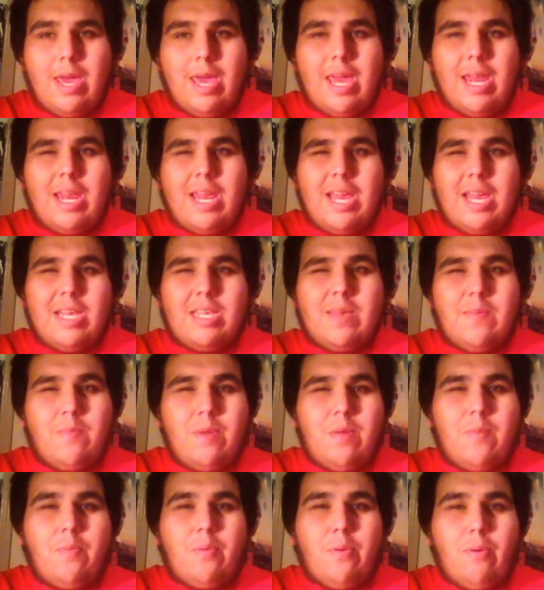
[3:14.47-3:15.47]
It is a
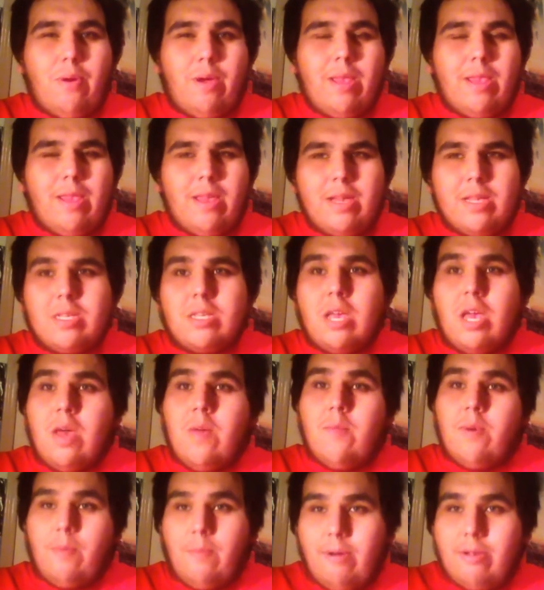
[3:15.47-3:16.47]
bit pointless,
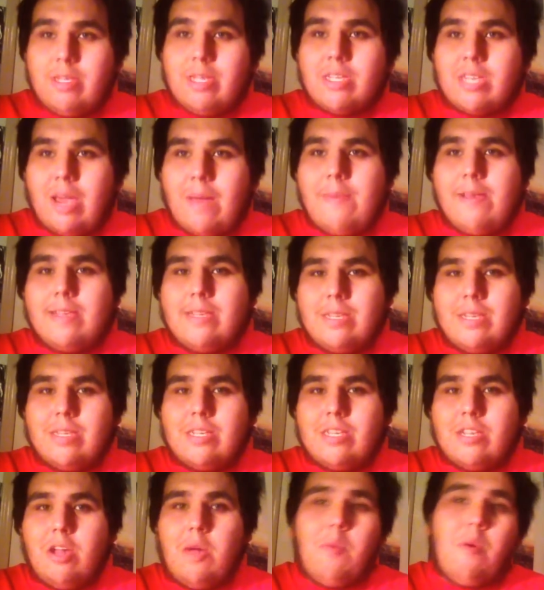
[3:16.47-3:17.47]
but most of the time uses the
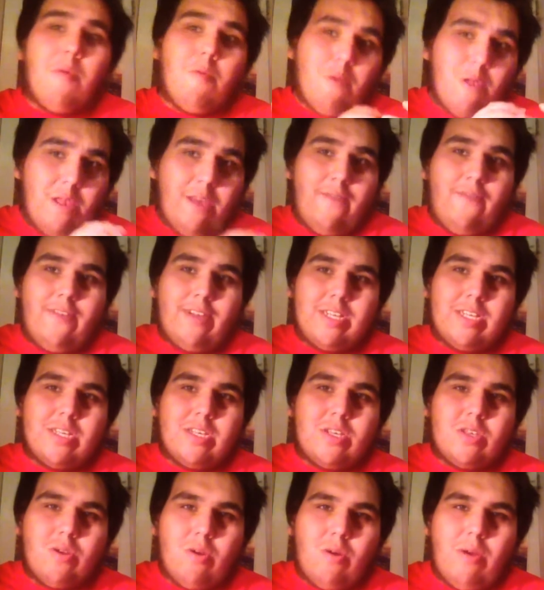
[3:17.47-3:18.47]
slow mo really fits the
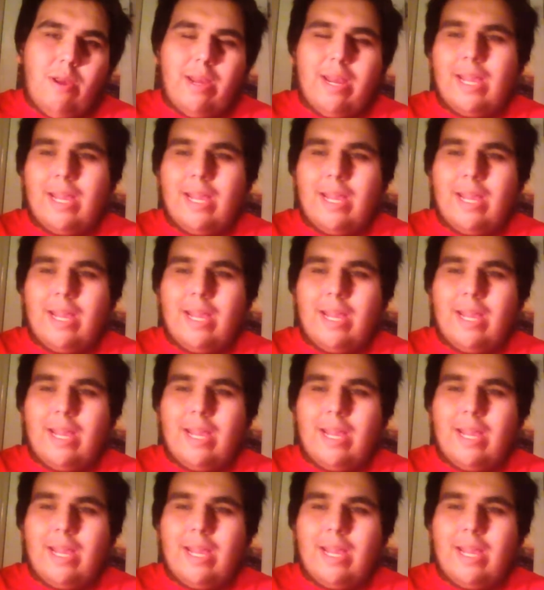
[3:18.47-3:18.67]
story,